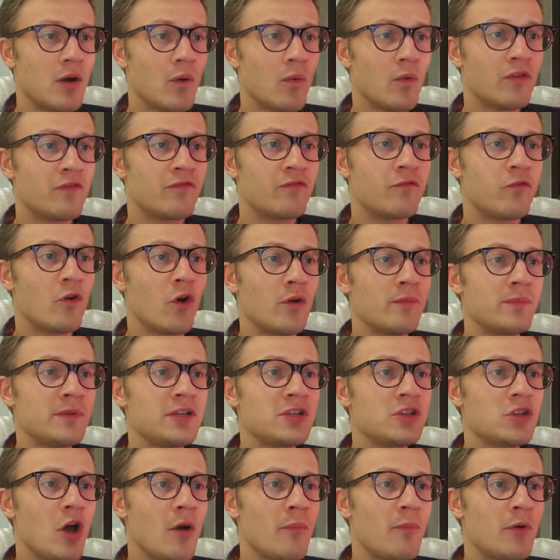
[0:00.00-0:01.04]
We formed
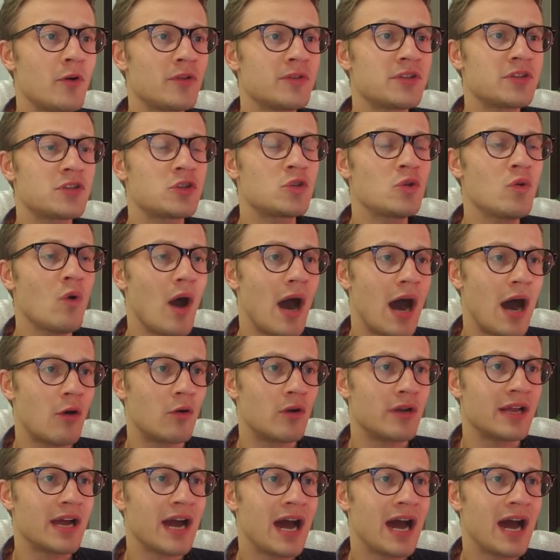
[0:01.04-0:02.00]
the top on the 2 hourly.